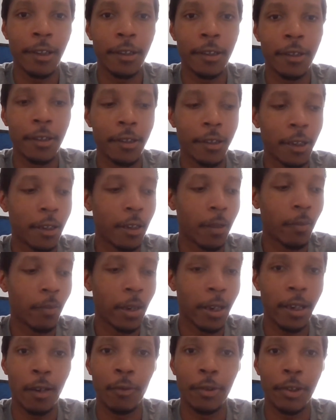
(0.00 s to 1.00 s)
needs to sit there
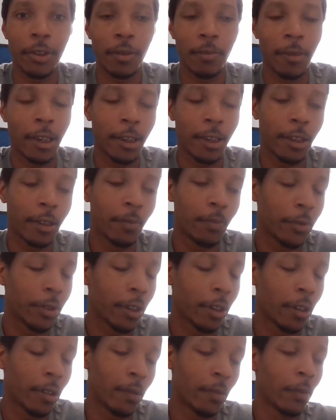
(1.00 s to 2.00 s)
and make out with somebody.
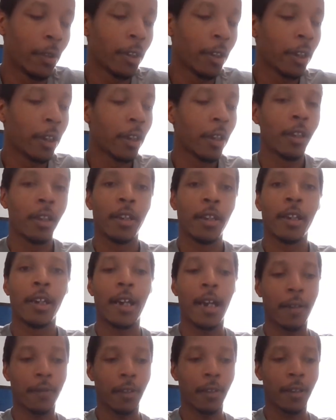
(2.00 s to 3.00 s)
So
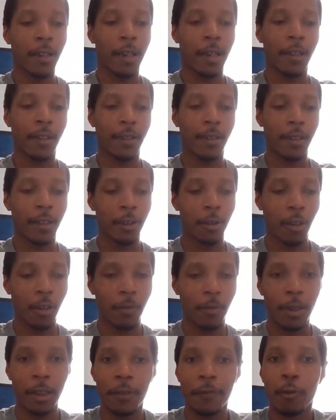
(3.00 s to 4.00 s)
after that, they
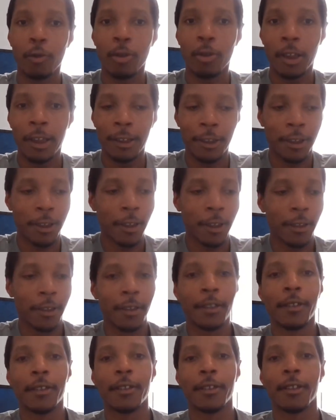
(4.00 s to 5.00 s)
talk about, of course,
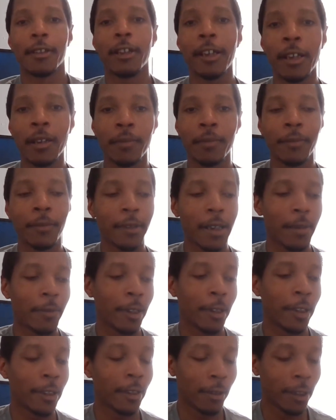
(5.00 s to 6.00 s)

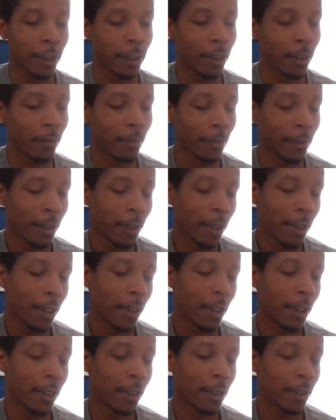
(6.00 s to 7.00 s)
Liam
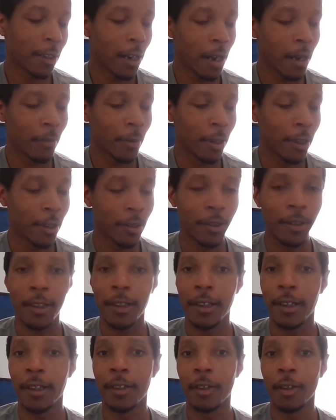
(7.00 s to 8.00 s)
and Thomas
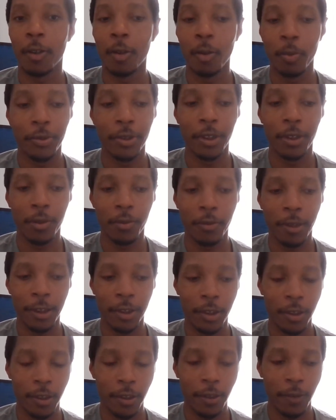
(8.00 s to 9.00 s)
and the Hope
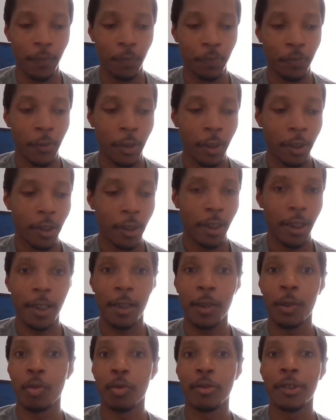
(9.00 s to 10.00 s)
situation.
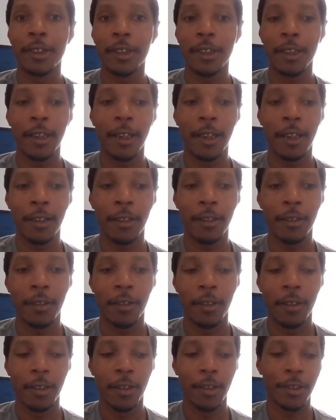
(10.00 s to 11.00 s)
And towards the
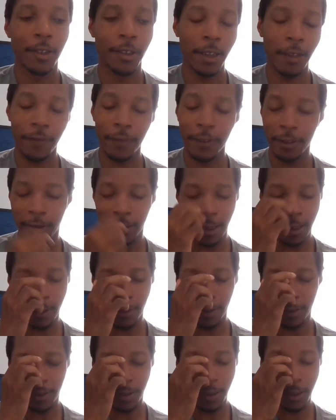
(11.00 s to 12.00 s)
end, Stephanie's
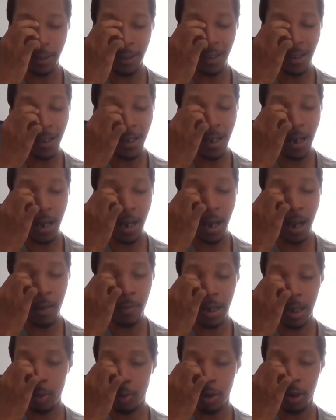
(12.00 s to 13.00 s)
like, listen,
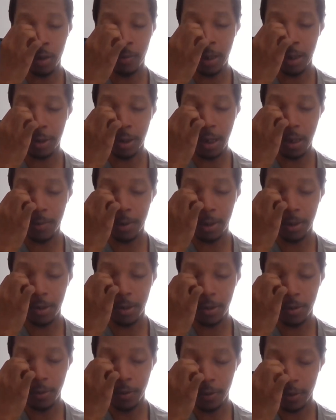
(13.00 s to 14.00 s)
I'm not worried about
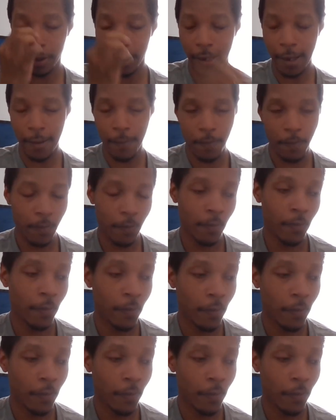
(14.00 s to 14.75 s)
Thomas, okay?